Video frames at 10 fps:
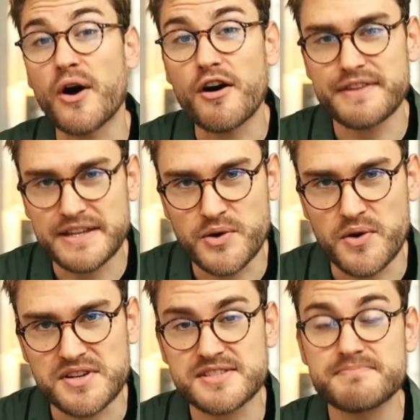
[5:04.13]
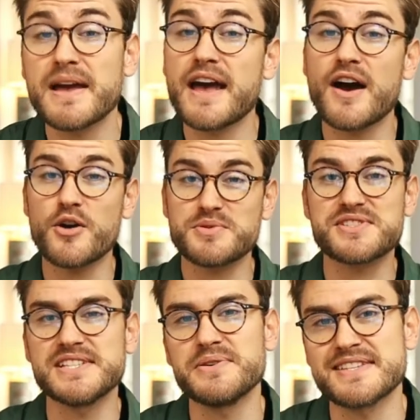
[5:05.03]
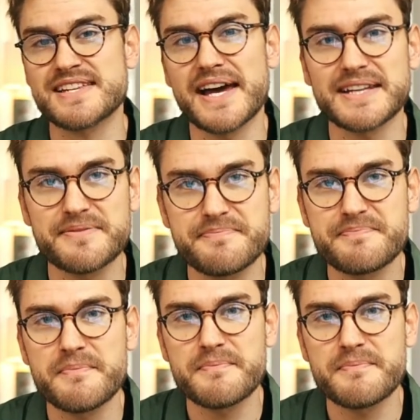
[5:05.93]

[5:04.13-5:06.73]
off that course. Hope to see you inside. Or